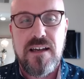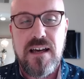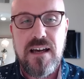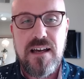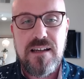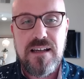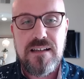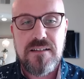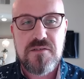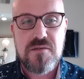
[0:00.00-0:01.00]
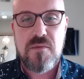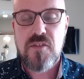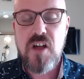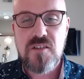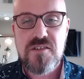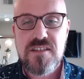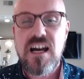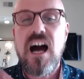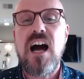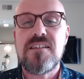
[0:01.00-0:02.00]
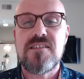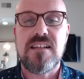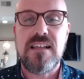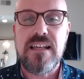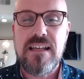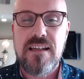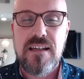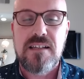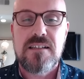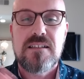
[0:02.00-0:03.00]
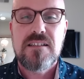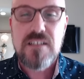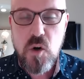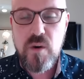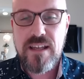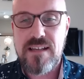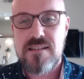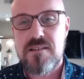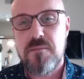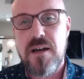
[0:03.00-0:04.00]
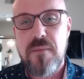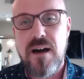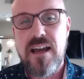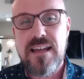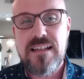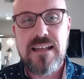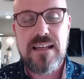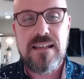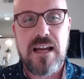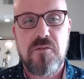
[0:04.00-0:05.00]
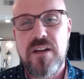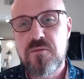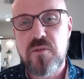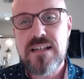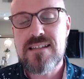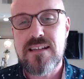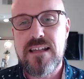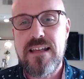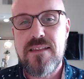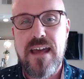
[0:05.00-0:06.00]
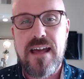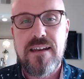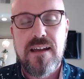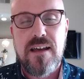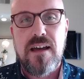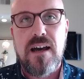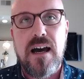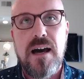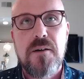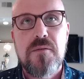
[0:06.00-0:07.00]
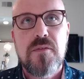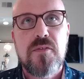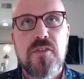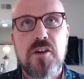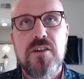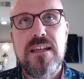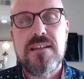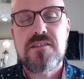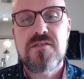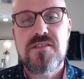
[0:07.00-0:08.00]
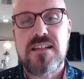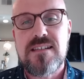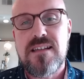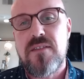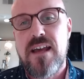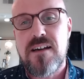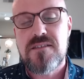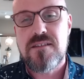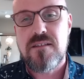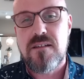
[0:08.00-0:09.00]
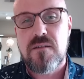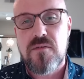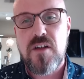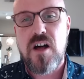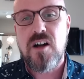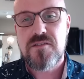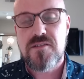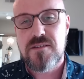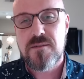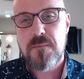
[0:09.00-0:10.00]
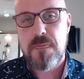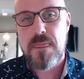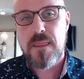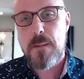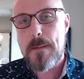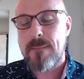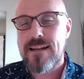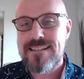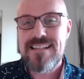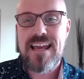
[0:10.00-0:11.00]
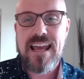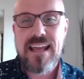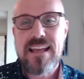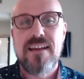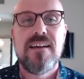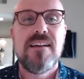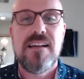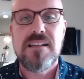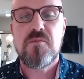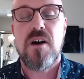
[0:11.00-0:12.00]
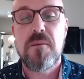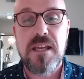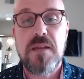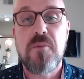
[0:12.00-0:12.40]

and there's thoughts constantly going into my mind. And I read recently that 30 to 60,000 thoughts a day is what